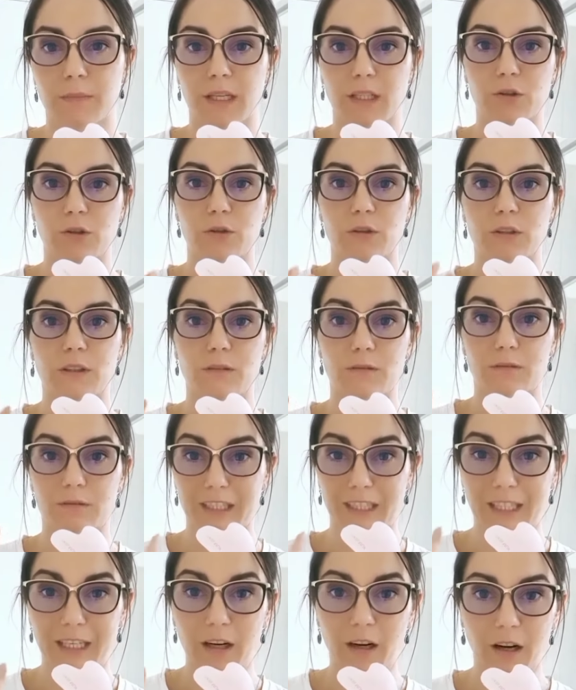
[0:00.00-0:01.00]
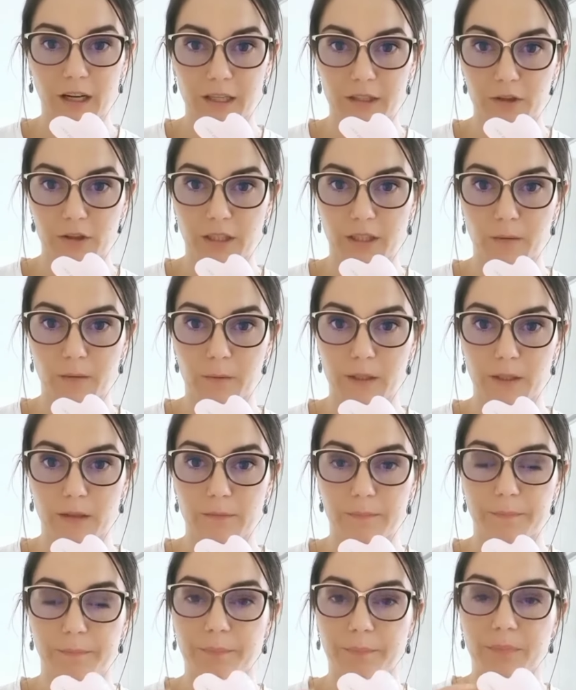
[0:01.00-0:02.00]
make sure it's a really hydrating
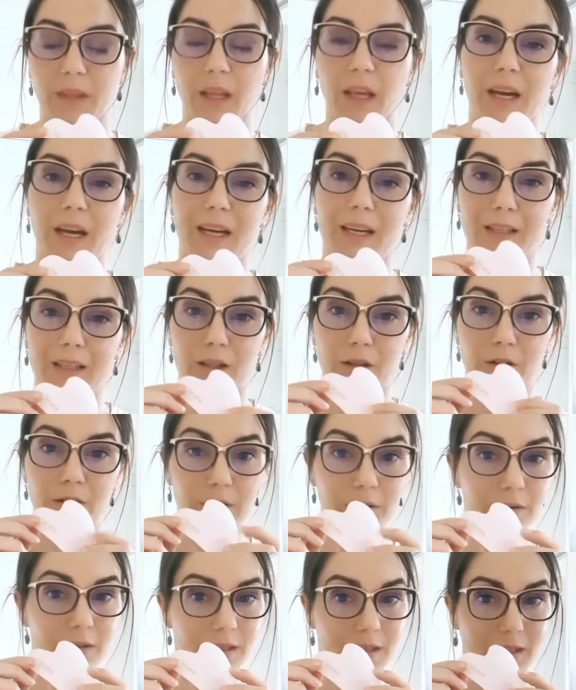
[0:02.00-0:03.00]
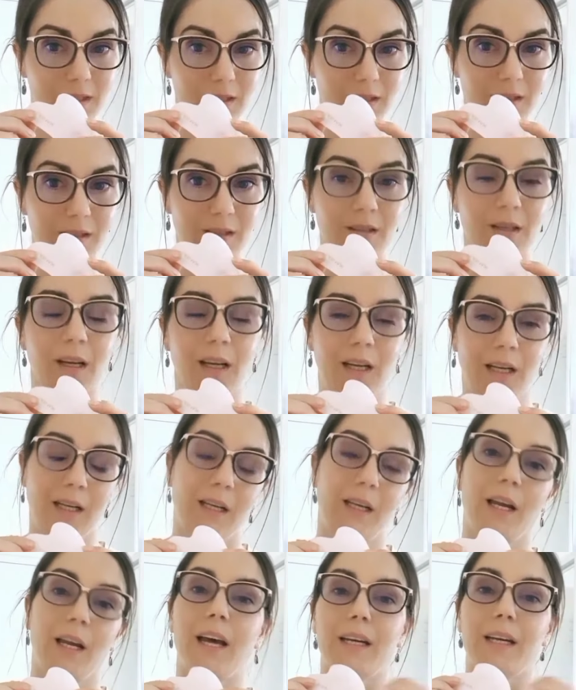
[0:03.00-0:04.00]
one, and you use this,
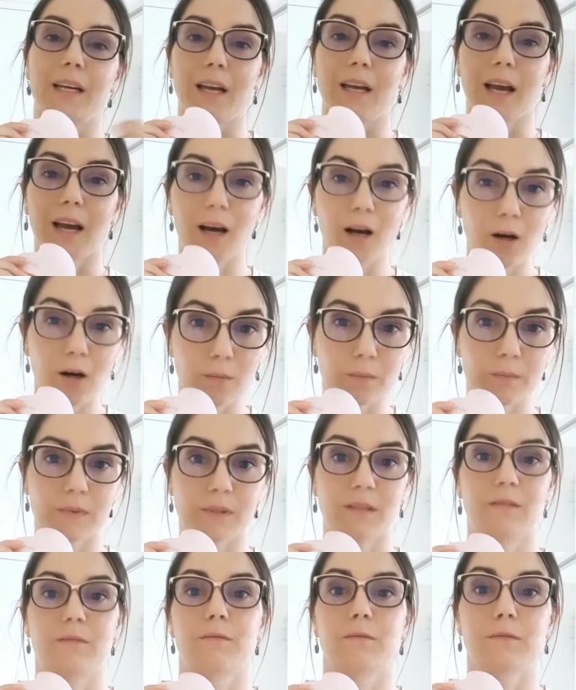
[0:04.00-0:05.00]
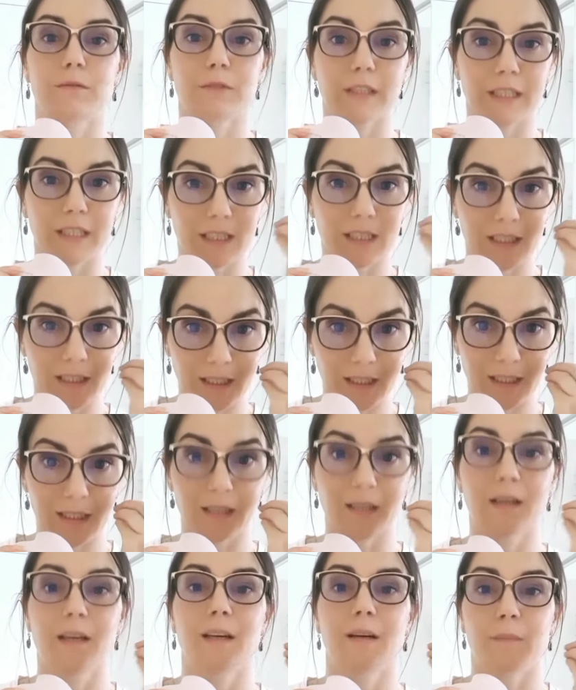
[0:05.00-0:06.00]
and it helps really
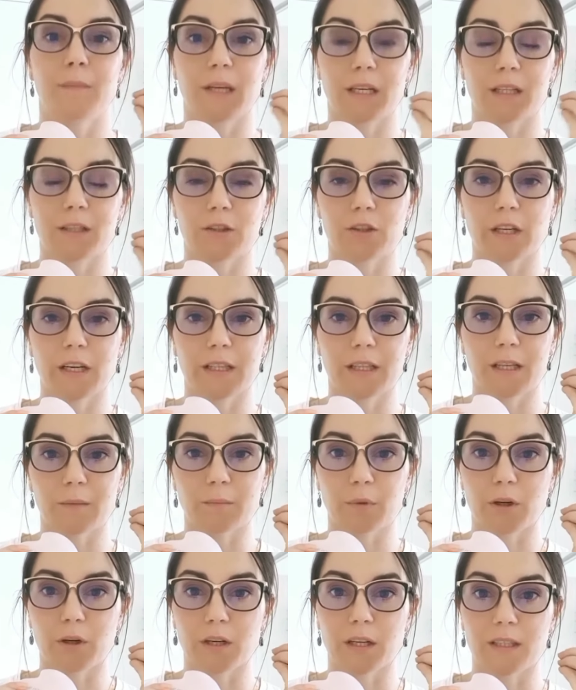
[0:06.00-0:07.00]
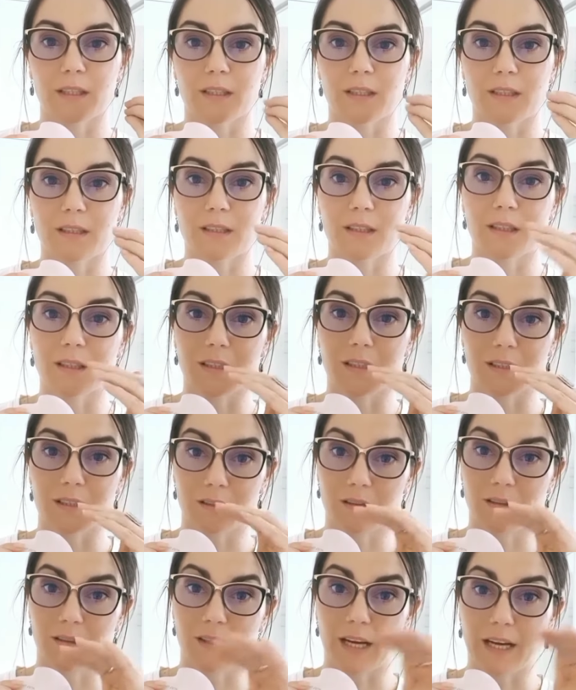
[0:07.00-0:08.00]
penetrate that product into the
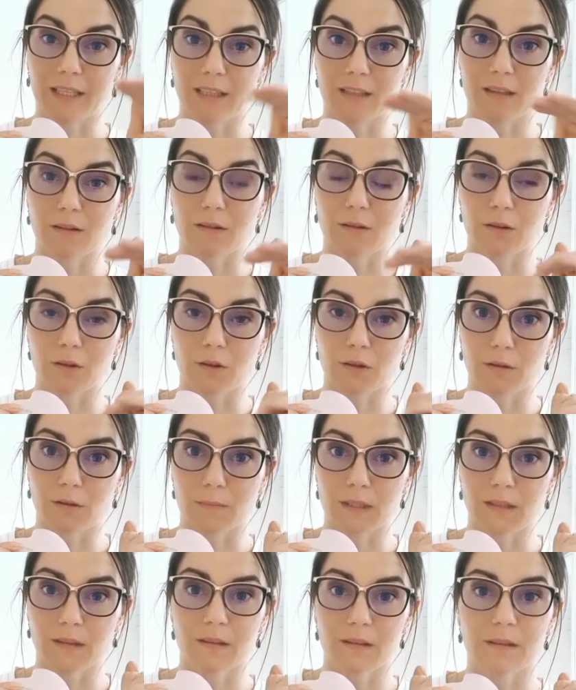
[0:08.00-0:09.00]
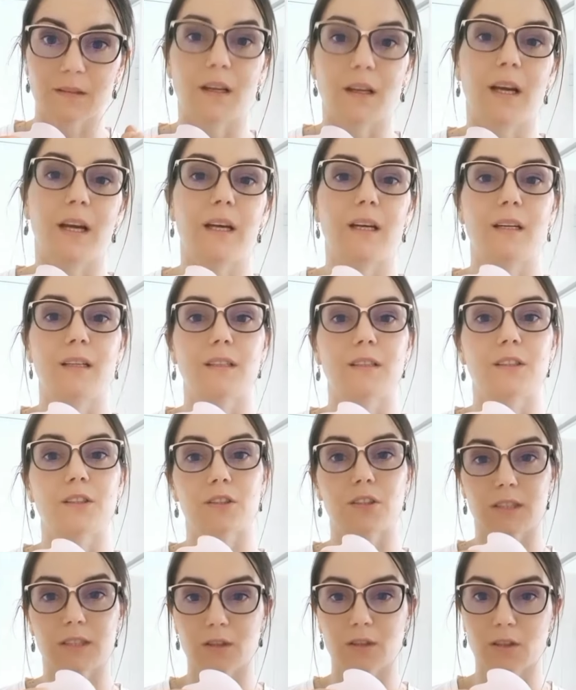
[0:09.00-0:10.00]
layers of the dermis, and you're
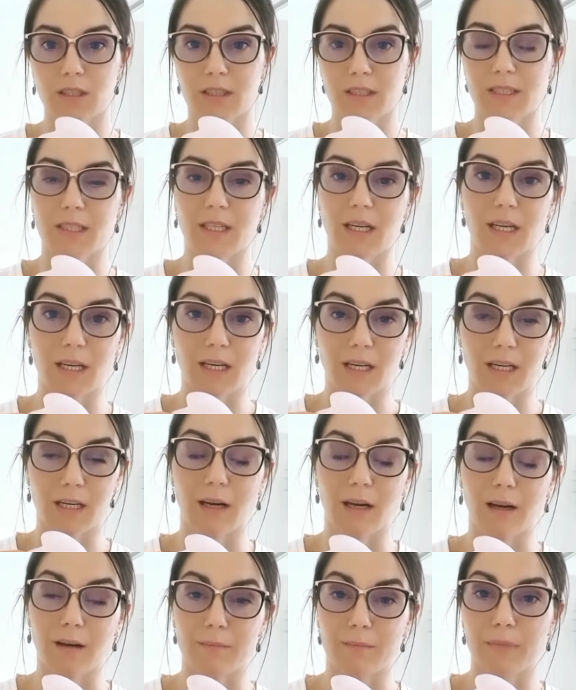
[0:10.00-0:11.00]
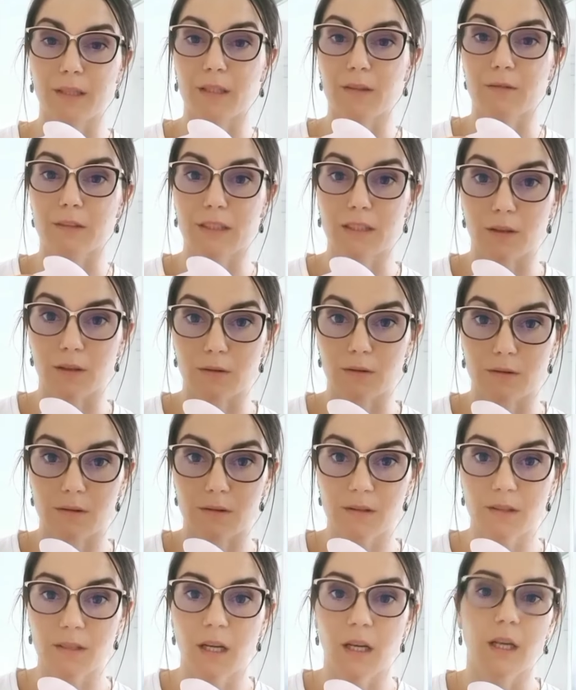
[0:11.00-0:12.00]
just going to see better
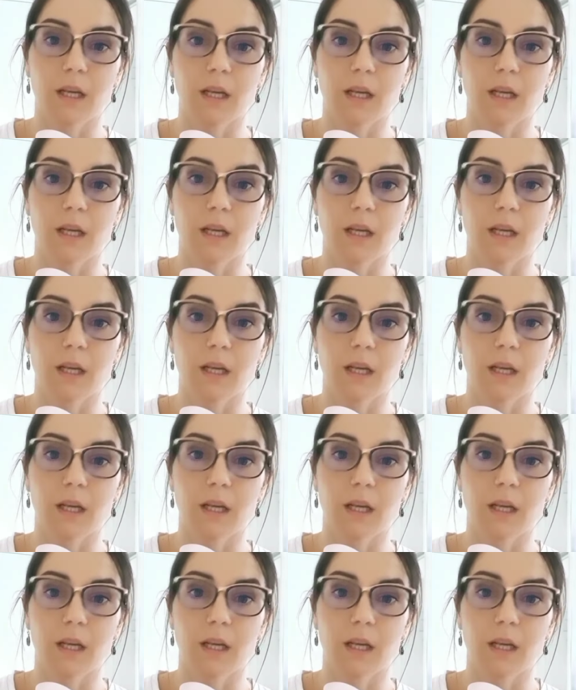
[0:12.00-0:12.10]
results.